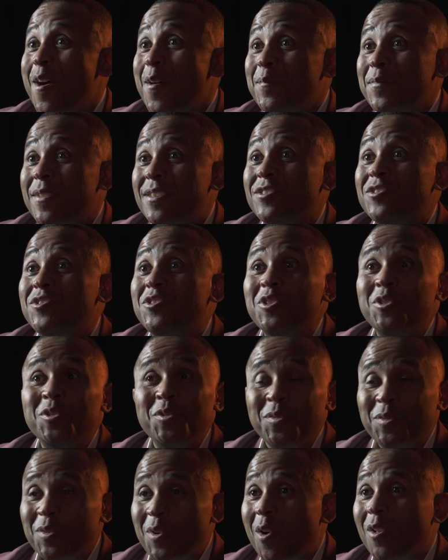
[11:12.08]
this
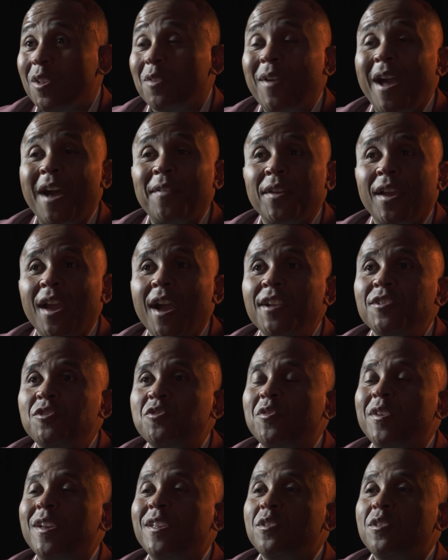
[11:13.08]
June all around the country,